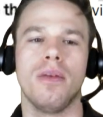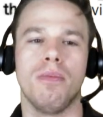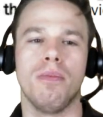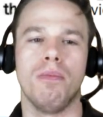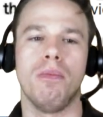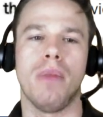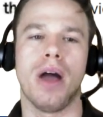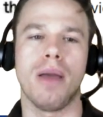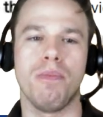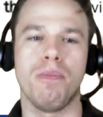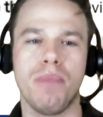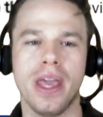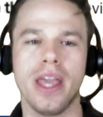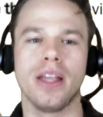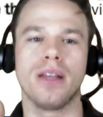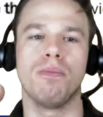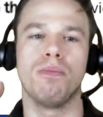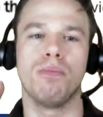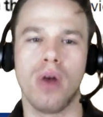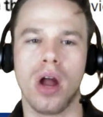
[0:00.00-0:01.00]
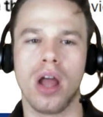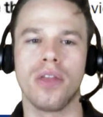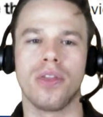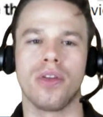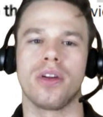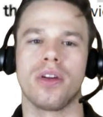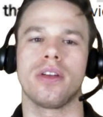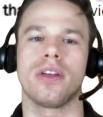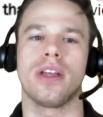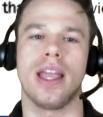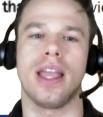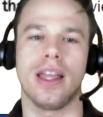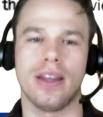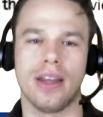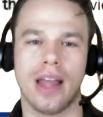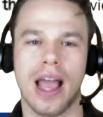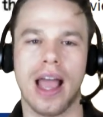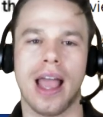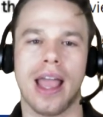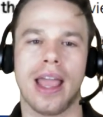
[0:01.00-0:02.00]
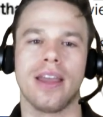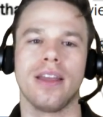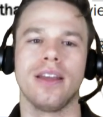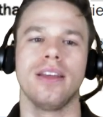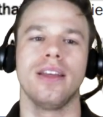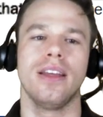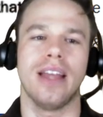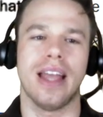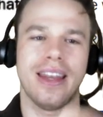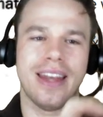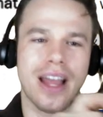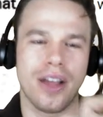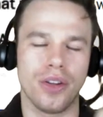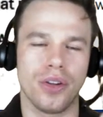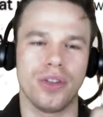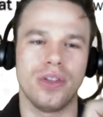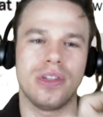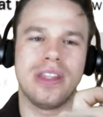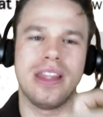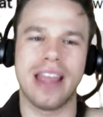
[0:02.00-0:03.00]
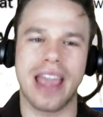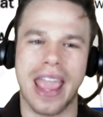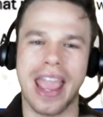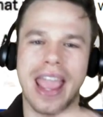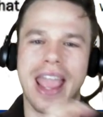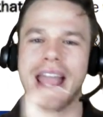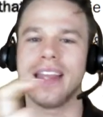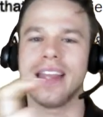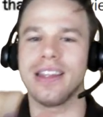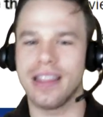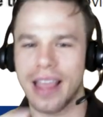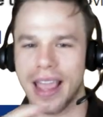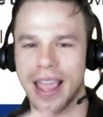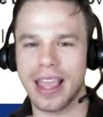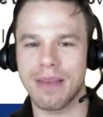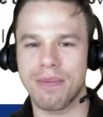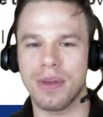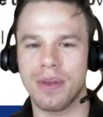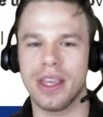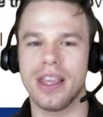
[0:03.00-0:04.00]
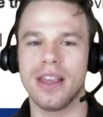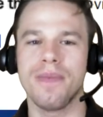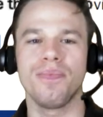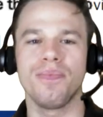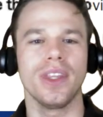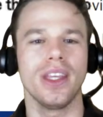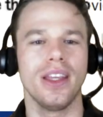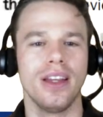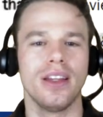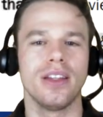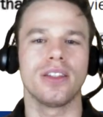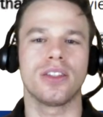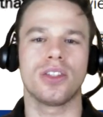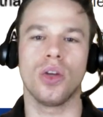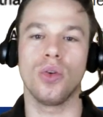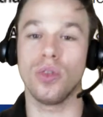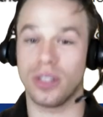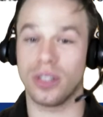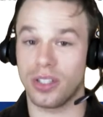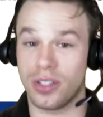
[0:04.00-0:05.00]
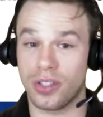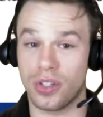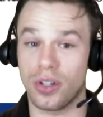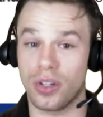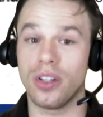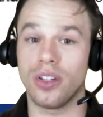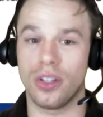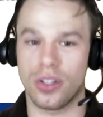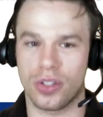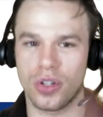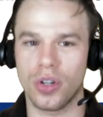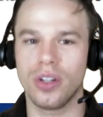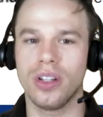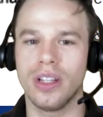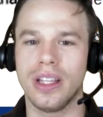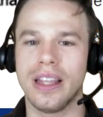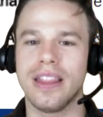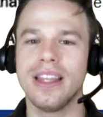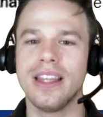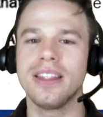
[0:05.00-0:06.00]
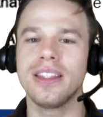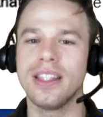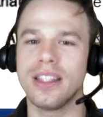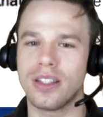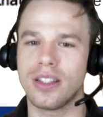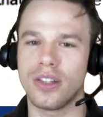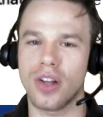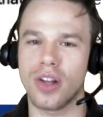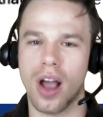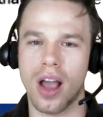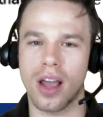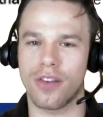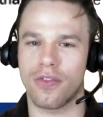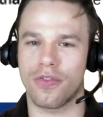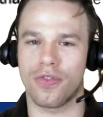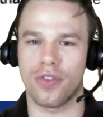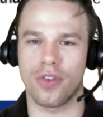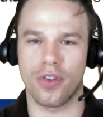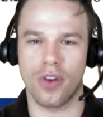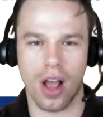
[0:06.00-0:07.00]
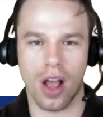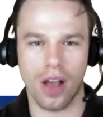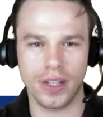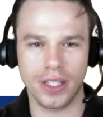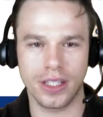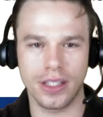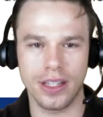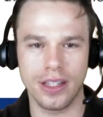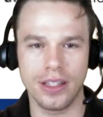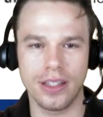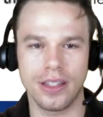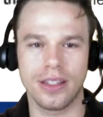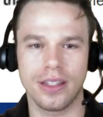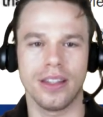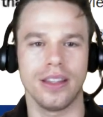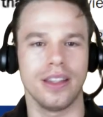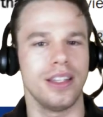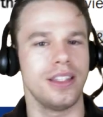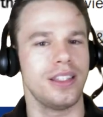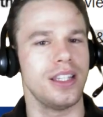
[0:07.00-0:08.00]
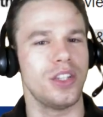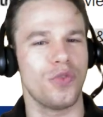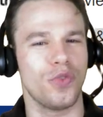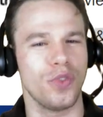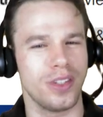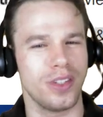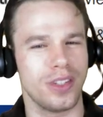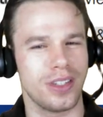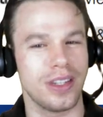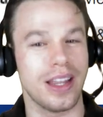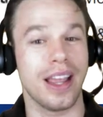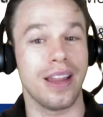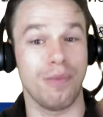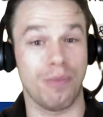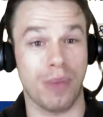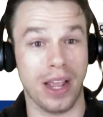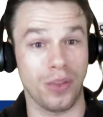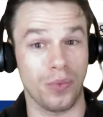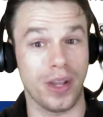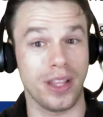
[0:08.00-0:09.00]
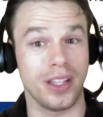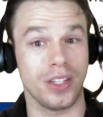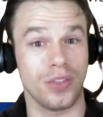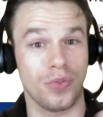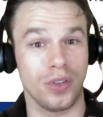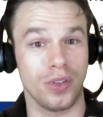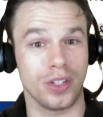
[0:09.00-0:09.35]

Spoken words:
my big brother and I. And now you're using the and the AB. So certainly this is not for novices. This is for, and by the way, this is for a